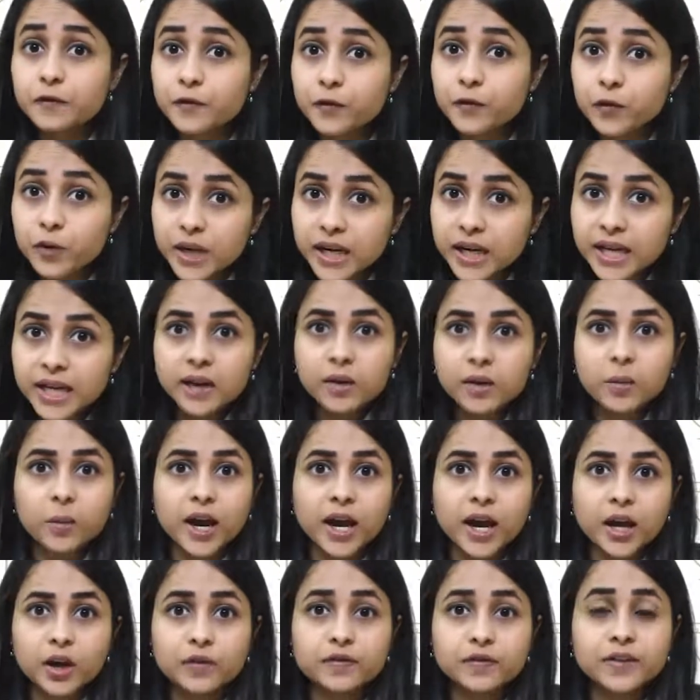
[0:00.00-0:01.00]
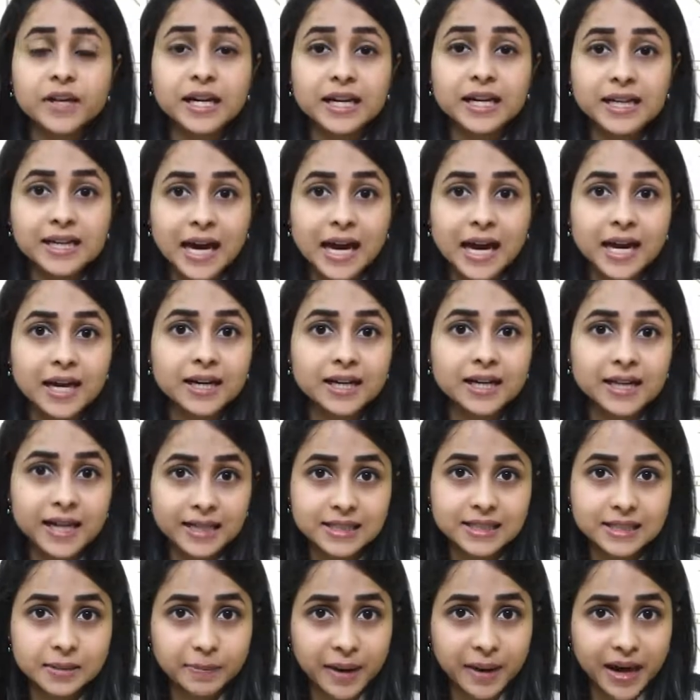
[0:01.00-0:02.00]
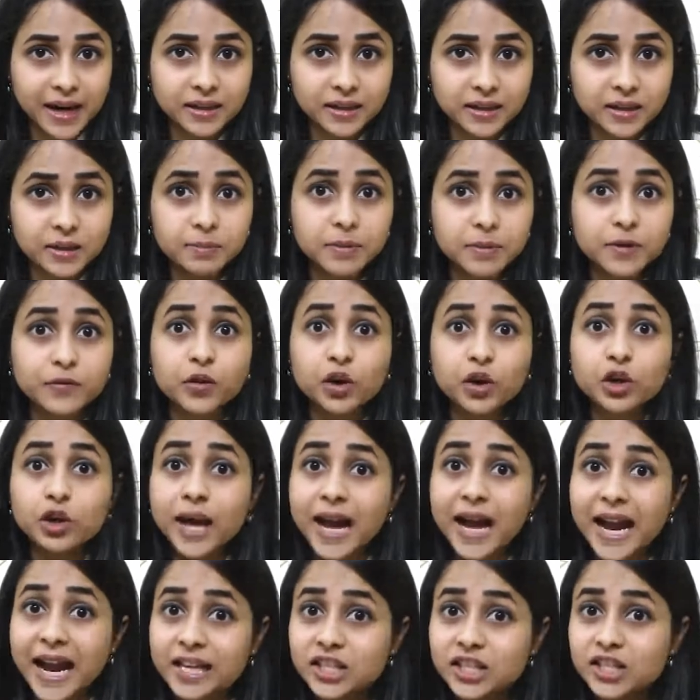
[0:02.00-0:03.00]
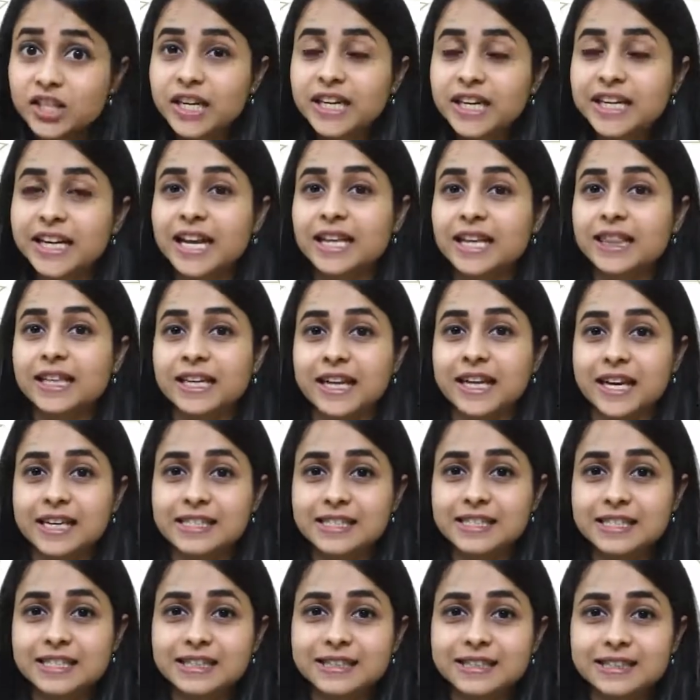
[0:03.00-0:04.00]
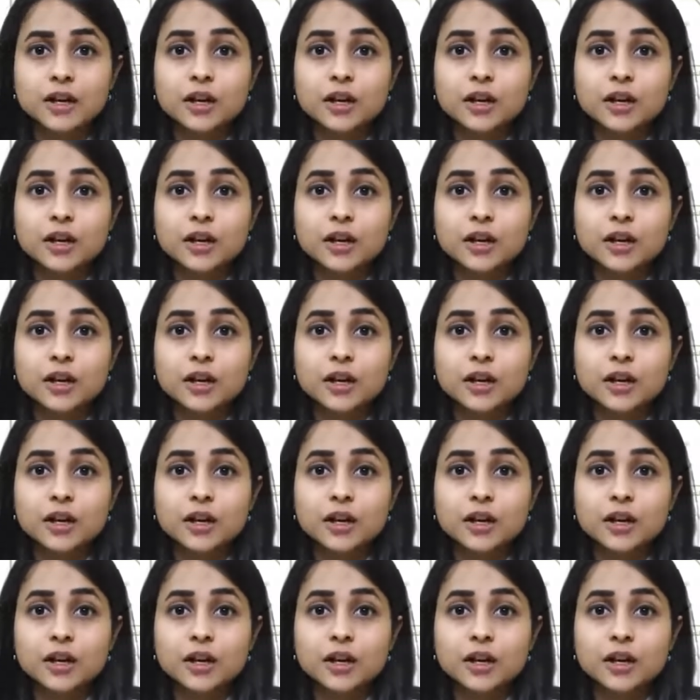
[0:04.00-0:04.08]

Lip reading: fully aware of the entire test pattern before you actually take the test.